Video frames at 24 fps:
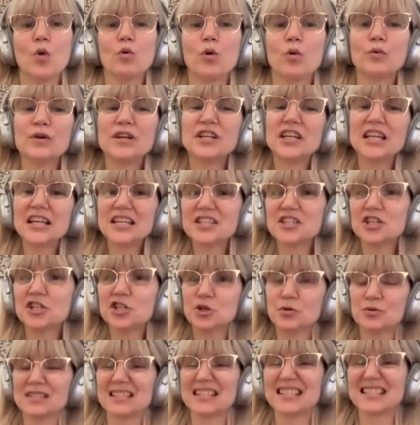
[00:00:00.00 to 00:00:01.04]
What we need to
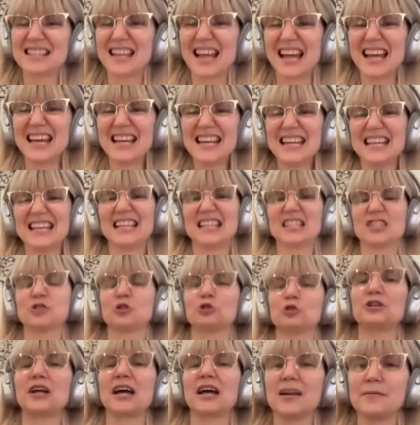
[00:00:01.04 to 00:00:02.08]
do instead is
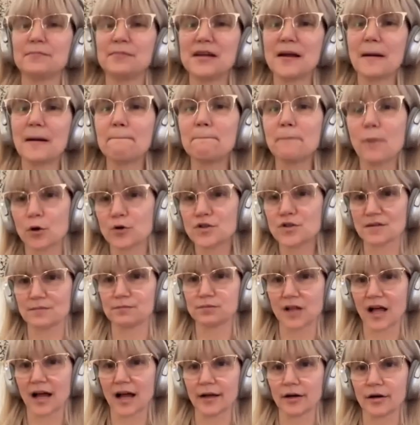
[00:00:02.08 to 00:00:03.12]
learn how to be a
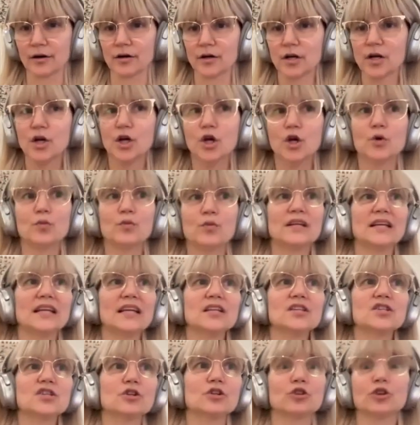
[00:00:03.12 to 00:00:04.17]
multiplier. We
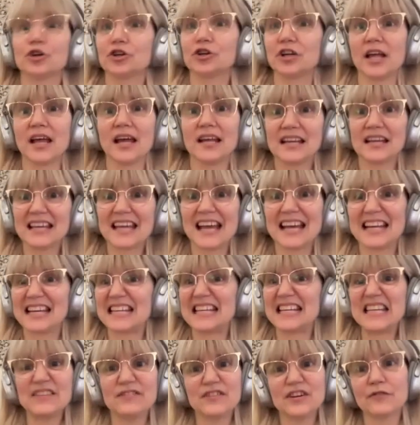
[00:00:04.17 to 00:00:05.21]
need to learn, and again,
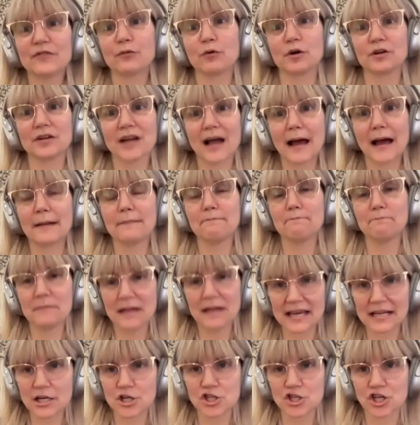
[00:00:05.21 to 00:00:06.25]
even if we're not
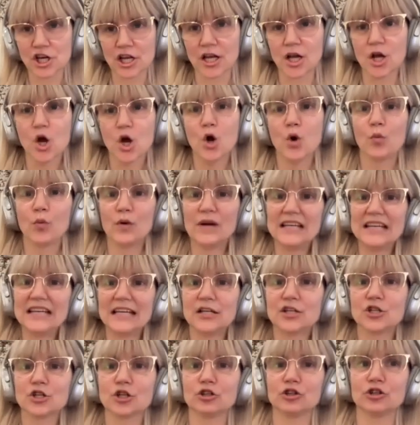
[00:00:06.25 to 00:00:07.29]
managing, we
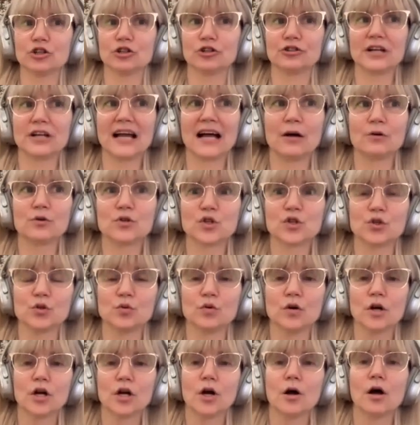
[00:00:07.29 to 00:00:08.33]
need to learn how
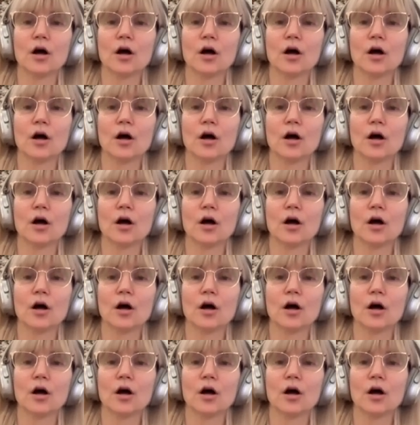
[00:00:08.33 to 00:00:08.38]
to